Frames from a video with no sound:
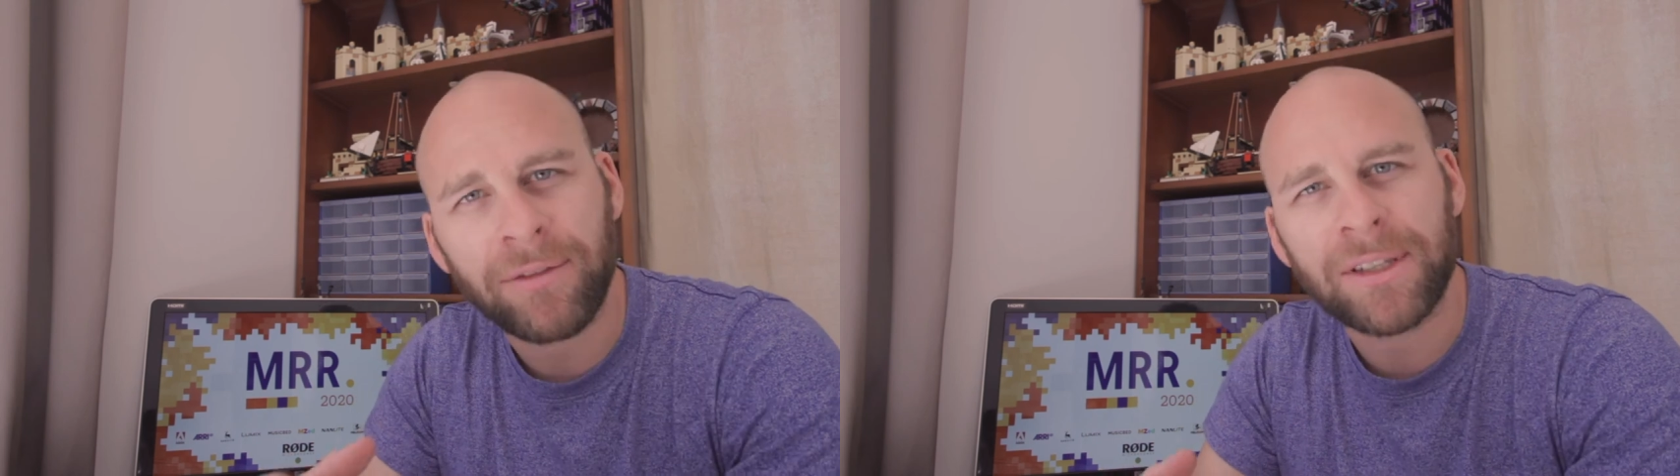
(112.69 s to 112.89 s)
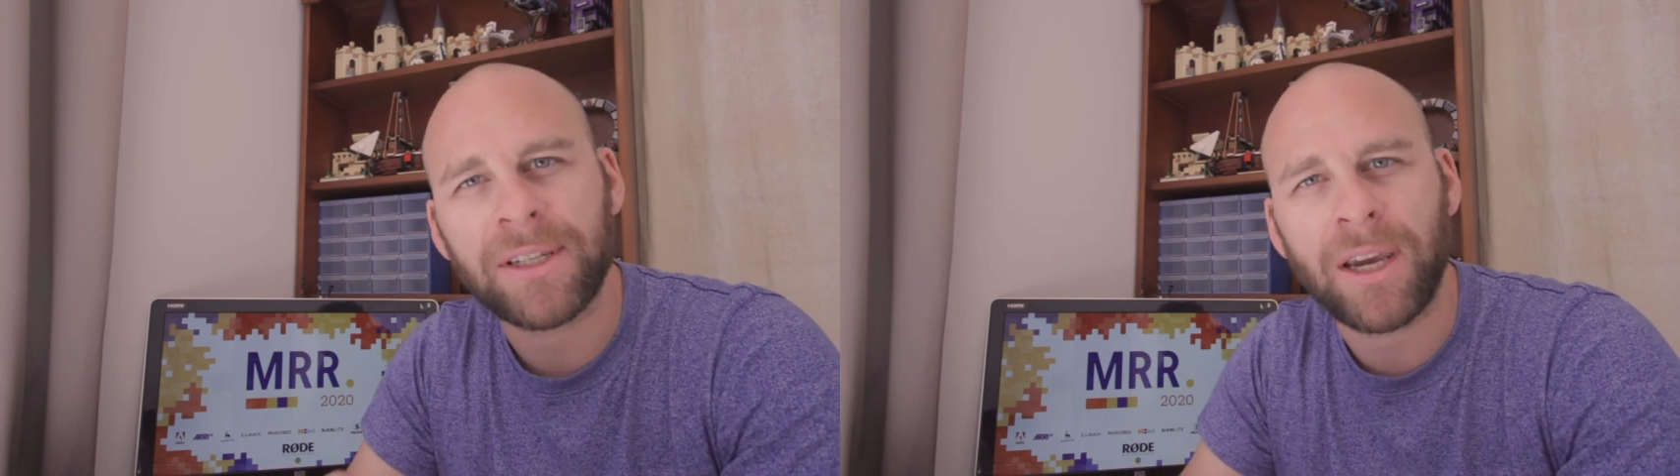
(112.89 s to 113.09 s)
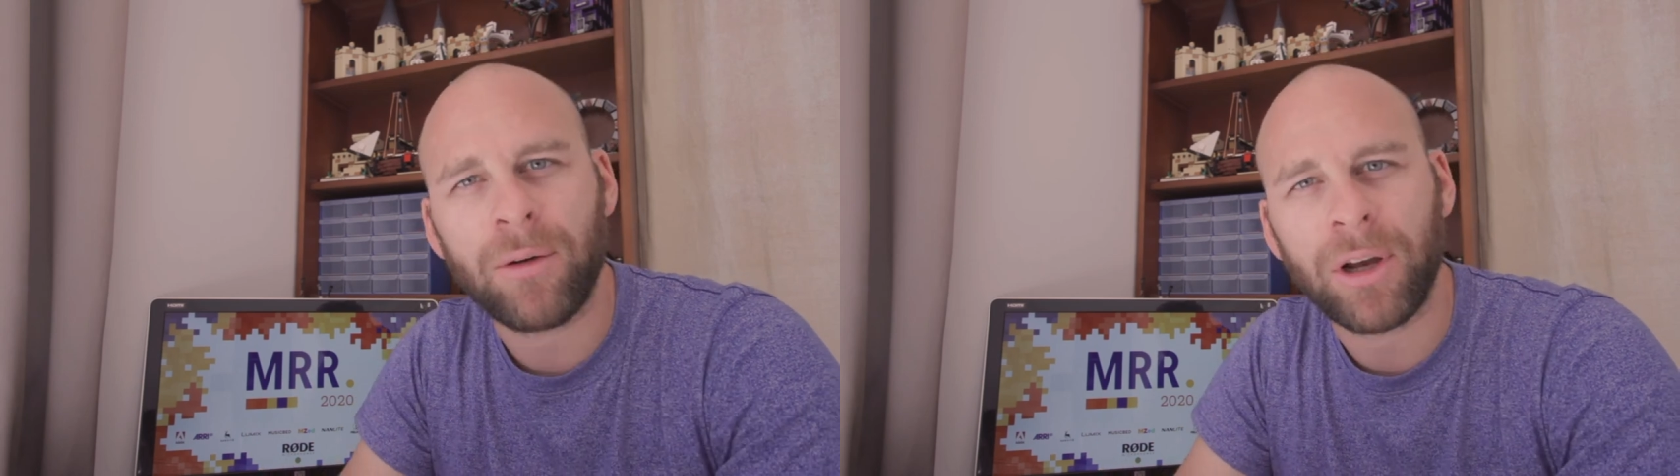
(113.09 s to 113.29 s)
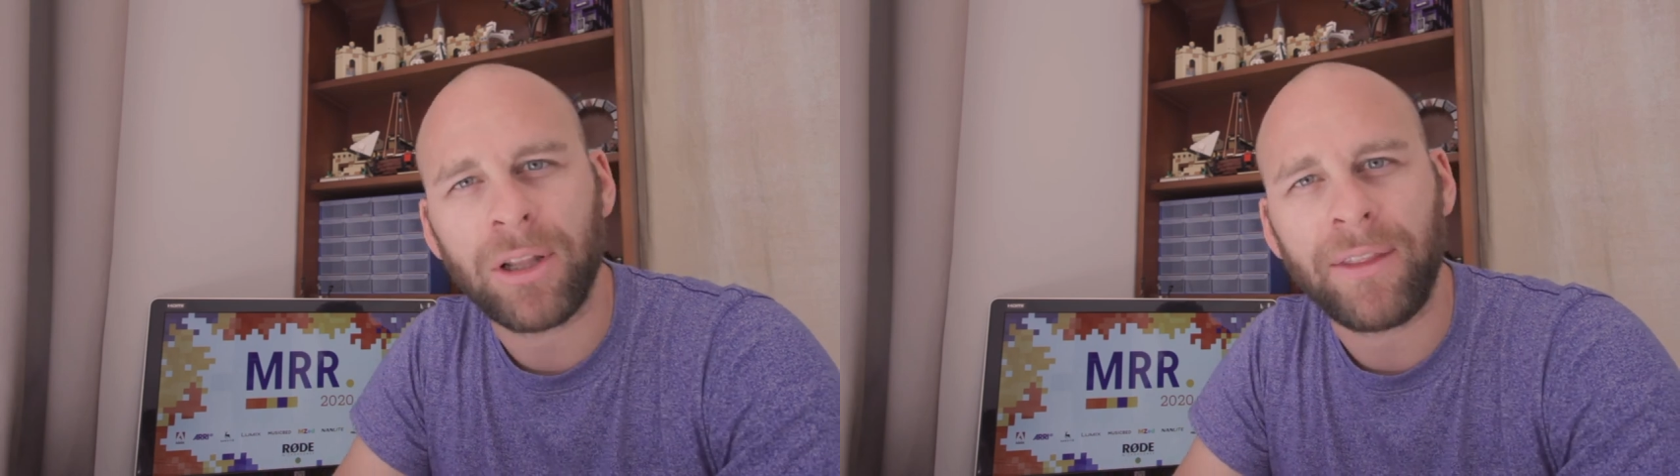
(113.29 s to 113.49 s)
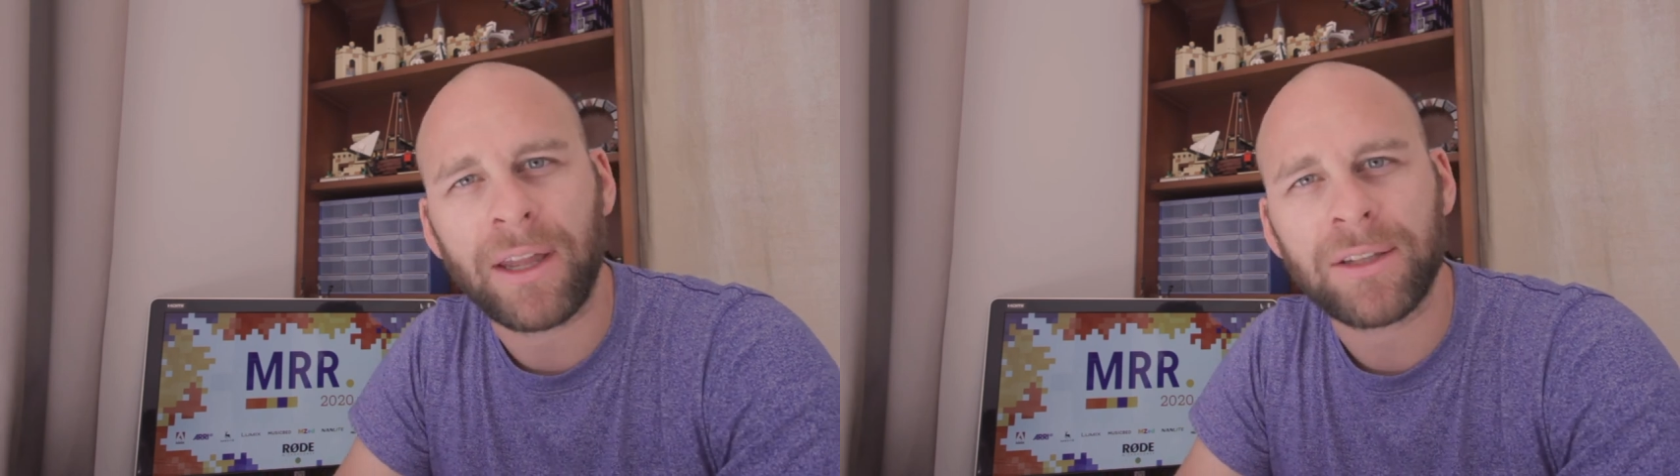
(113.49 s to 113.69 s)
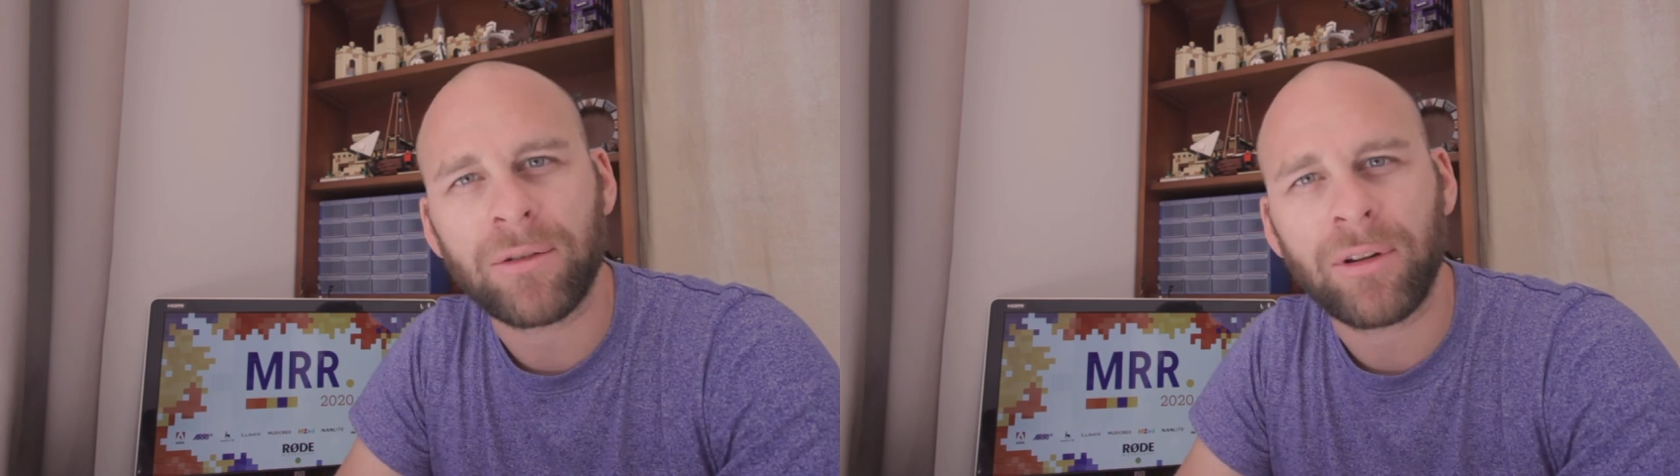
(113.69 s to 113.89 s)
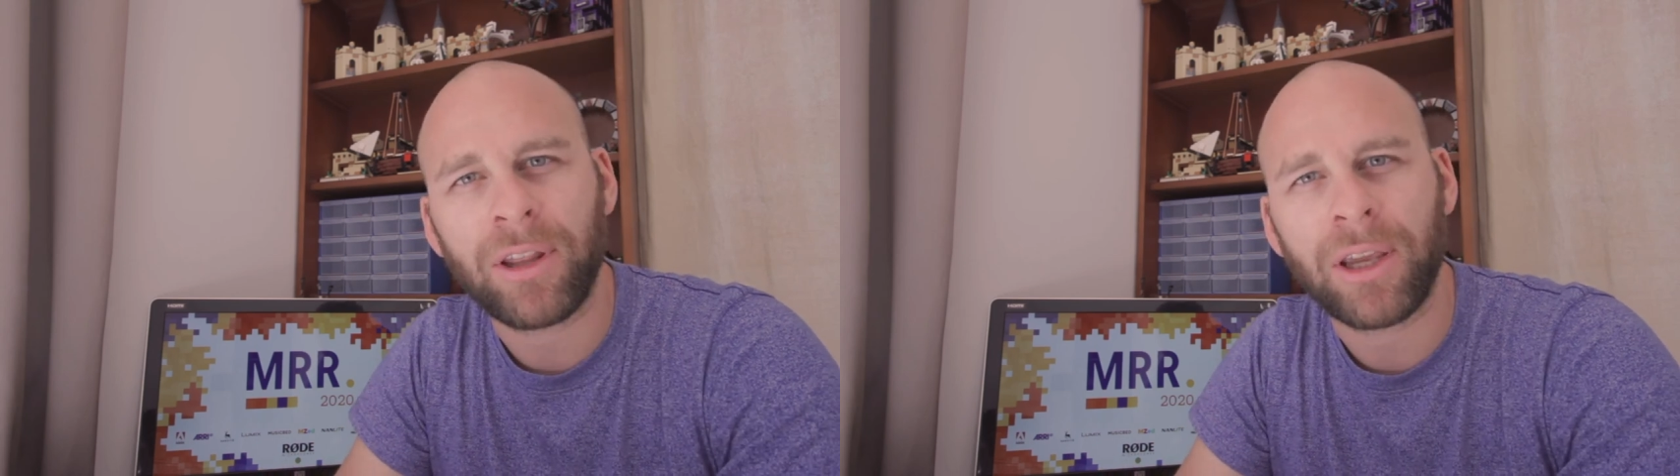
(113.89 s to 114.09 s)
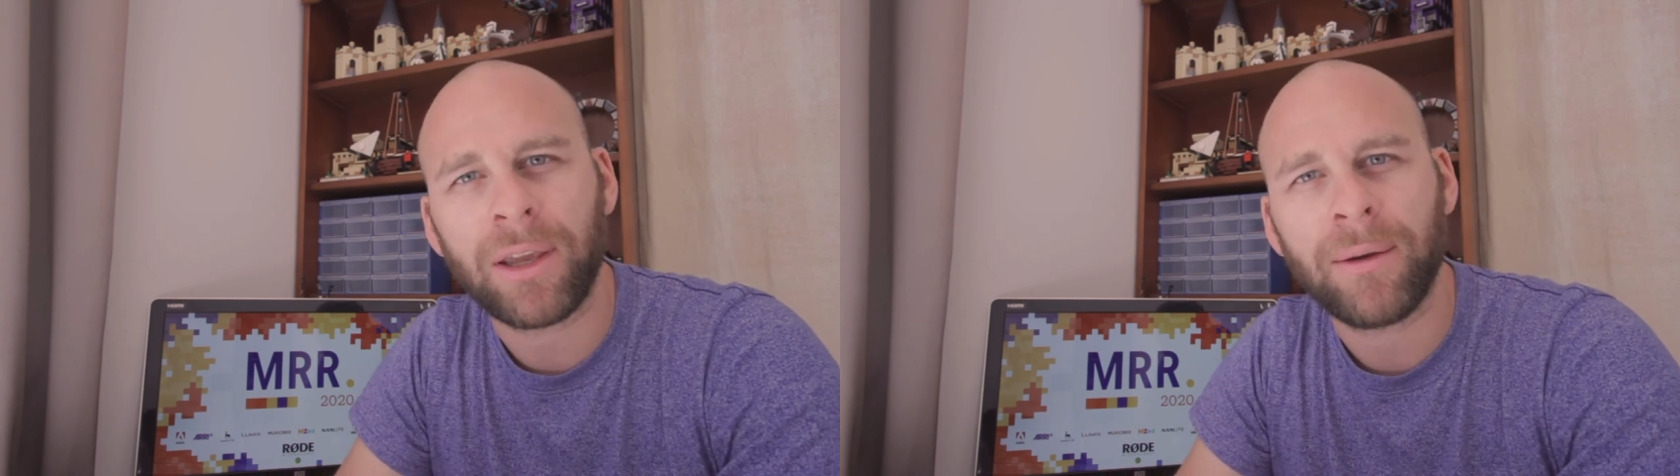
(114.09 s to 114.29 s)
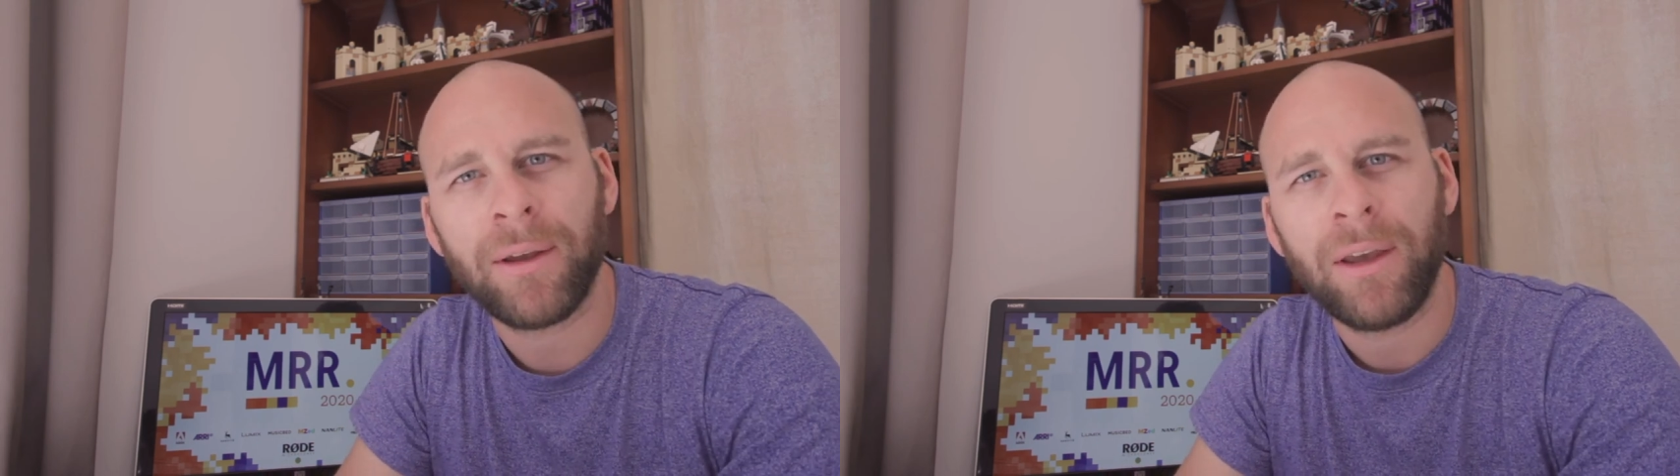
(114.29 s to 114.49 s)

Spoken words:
of the stairwell and that sort of thing.